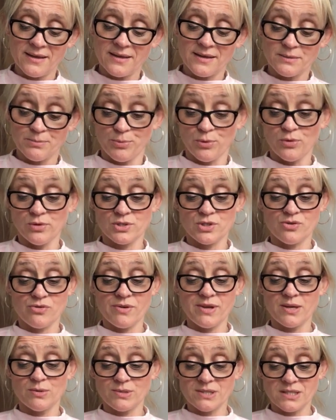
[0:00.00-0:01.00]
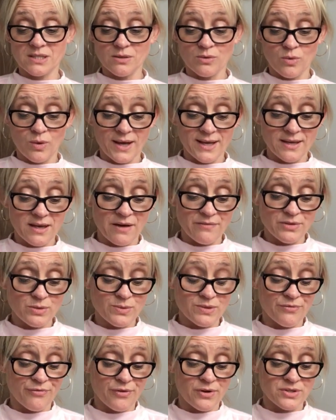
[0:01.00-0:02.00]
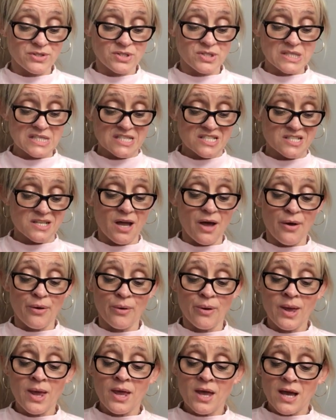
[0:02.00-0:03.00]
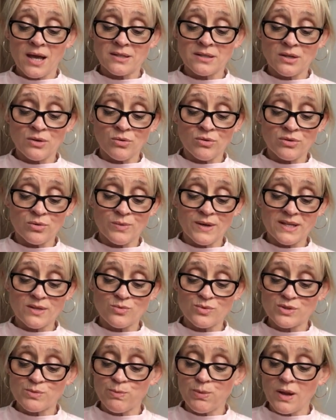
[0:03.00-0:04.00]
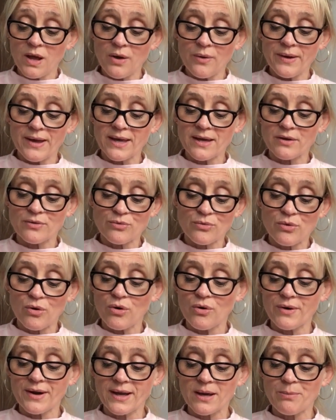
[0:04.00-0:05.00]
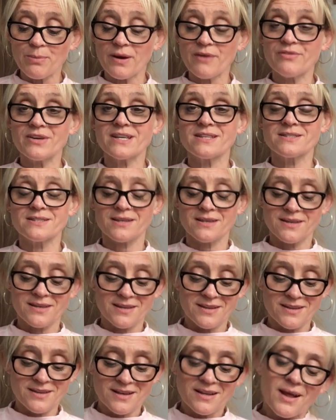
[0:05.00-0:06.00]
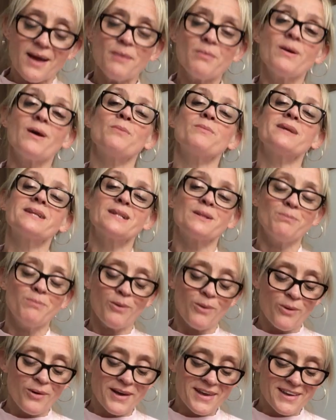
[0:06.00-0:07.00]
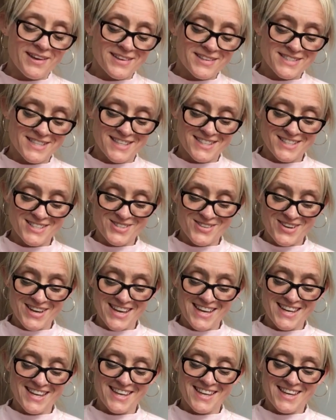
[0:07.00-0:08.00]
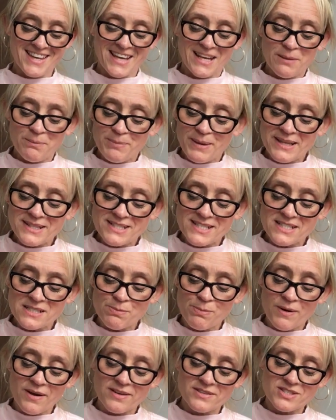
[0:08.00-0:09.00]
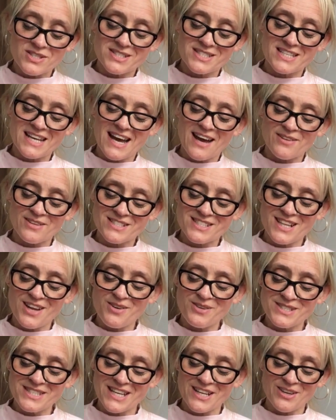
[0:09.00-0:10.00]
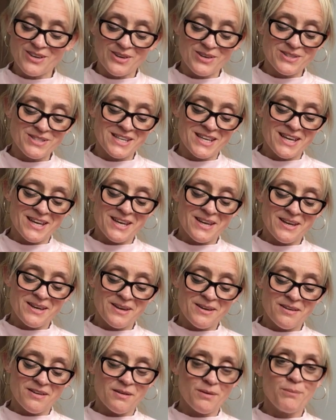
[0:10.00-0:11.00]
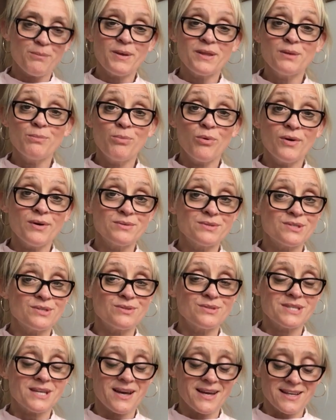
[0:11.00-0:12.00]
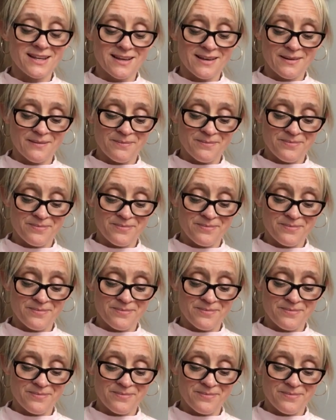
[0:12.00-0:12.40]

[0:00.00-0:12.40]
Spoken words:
The poor tree was still quite covered with frost and snow, and the north wind was blowing and roaring above it. "Climb up, little boy," said the tree, and it bent its branches down as low as it could, but the boy was too tiny,